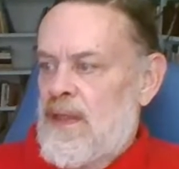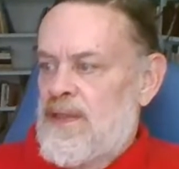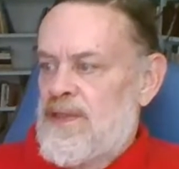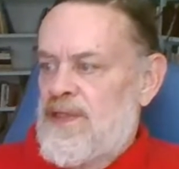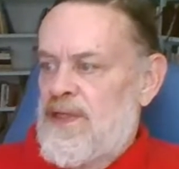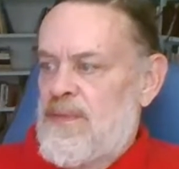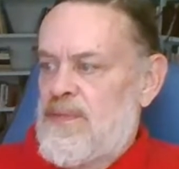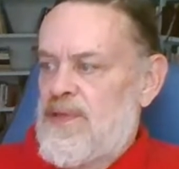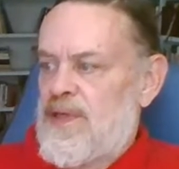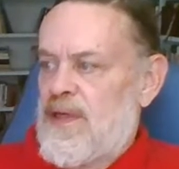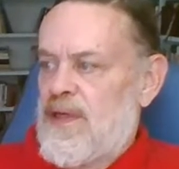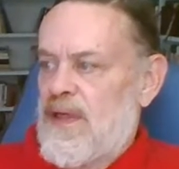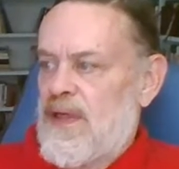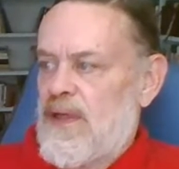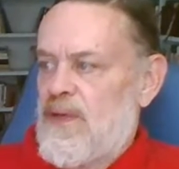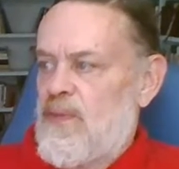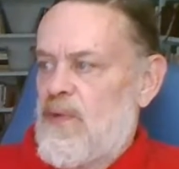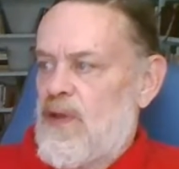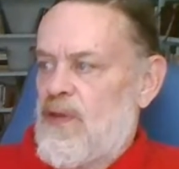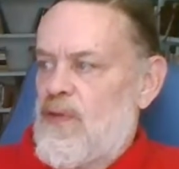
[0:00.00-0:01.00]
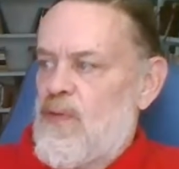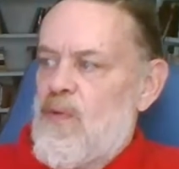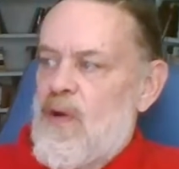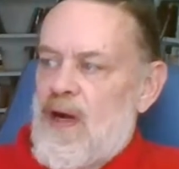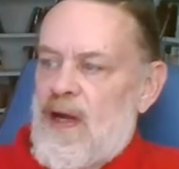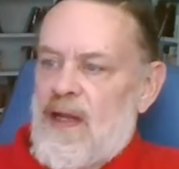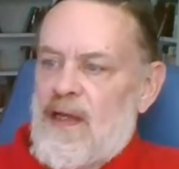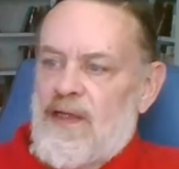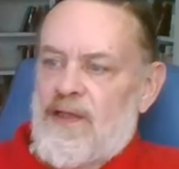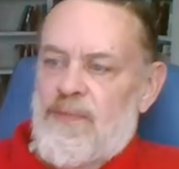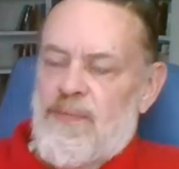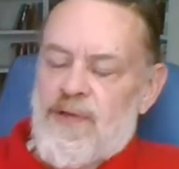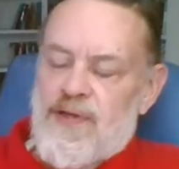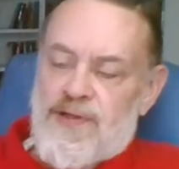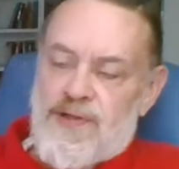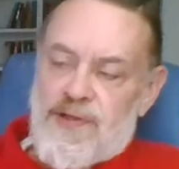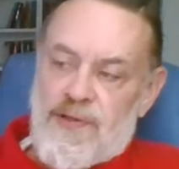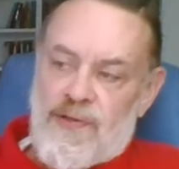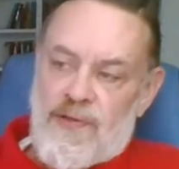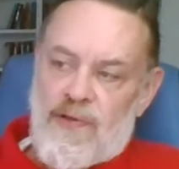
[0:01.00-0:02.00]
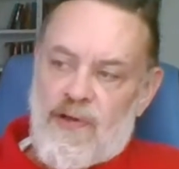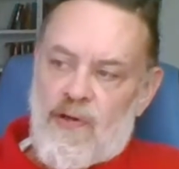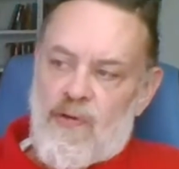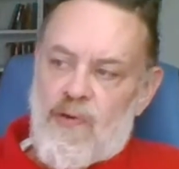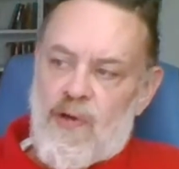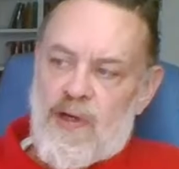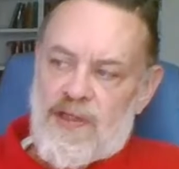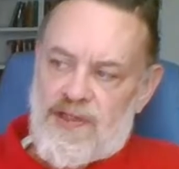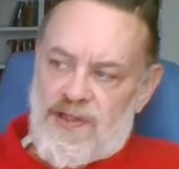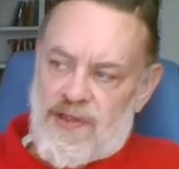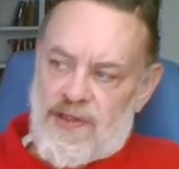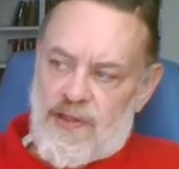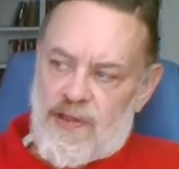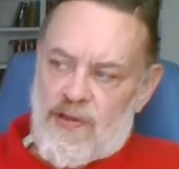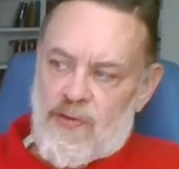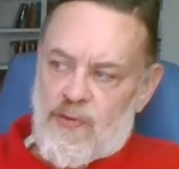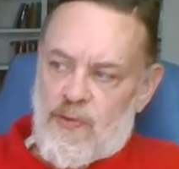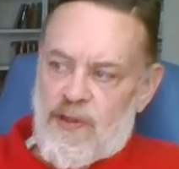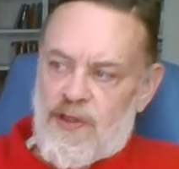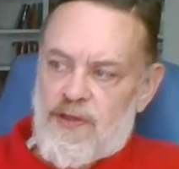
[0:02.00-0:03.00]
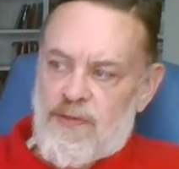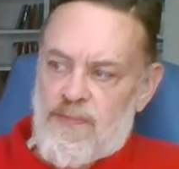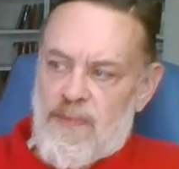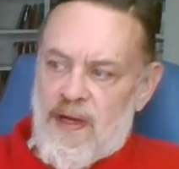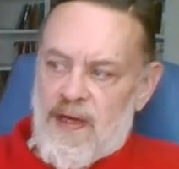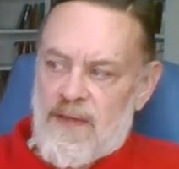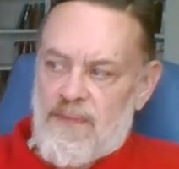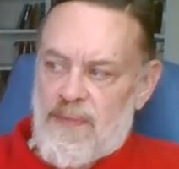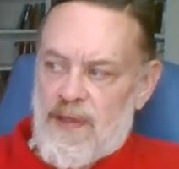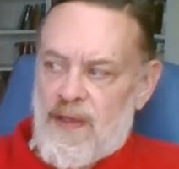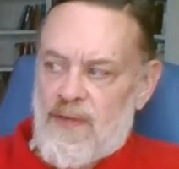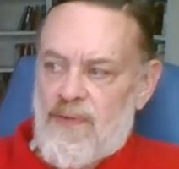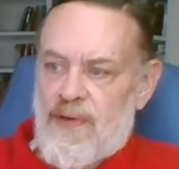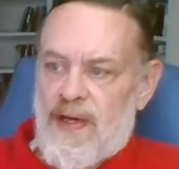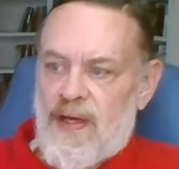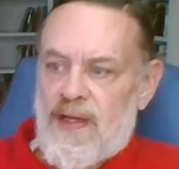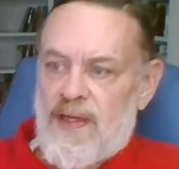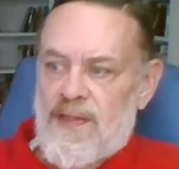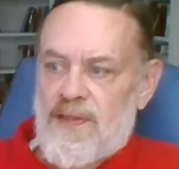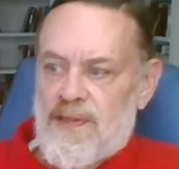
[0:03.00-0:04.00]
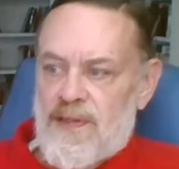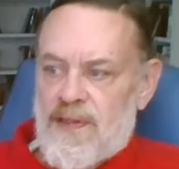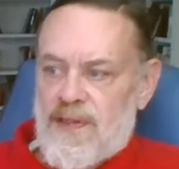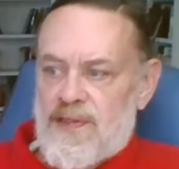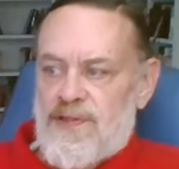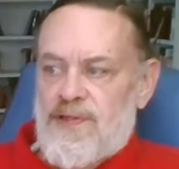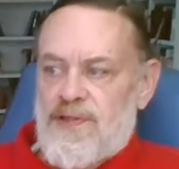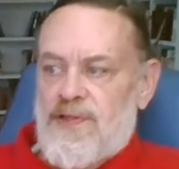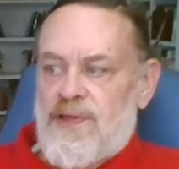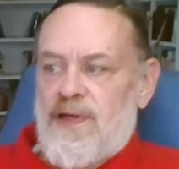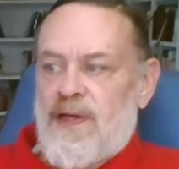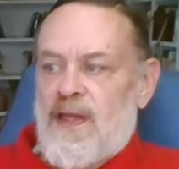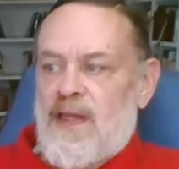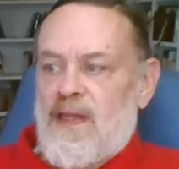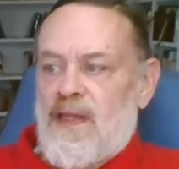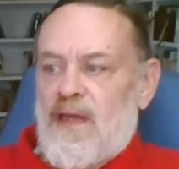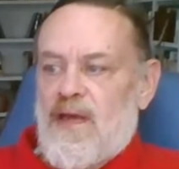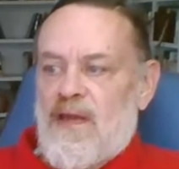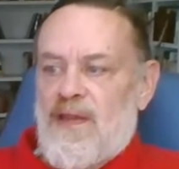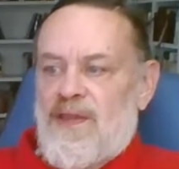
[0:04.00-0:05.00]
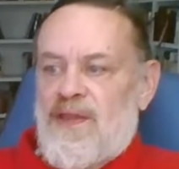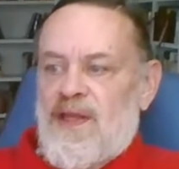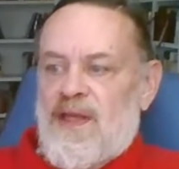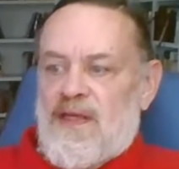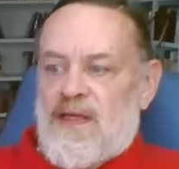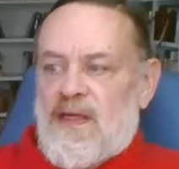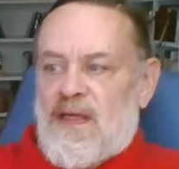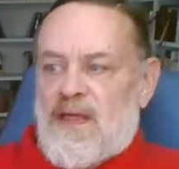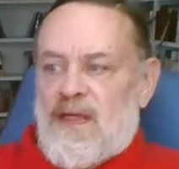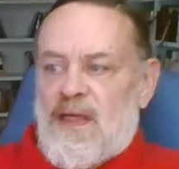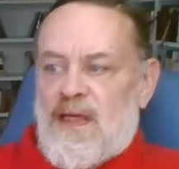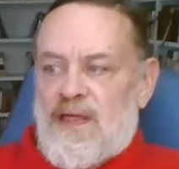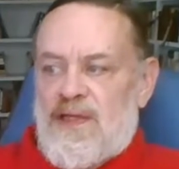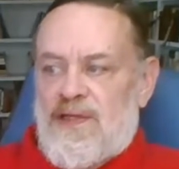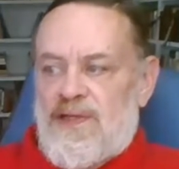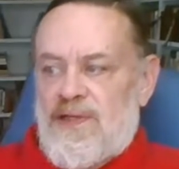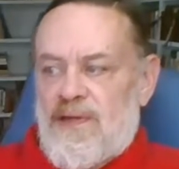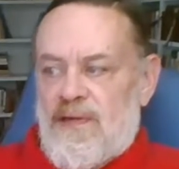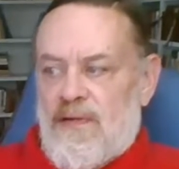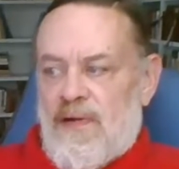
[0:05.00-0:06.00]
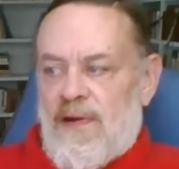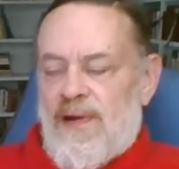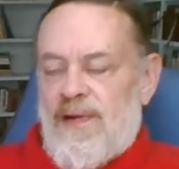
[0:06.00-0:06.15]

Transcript: seems hardly worthwhile to pursue the questions which might be raised concerning the authentic nature,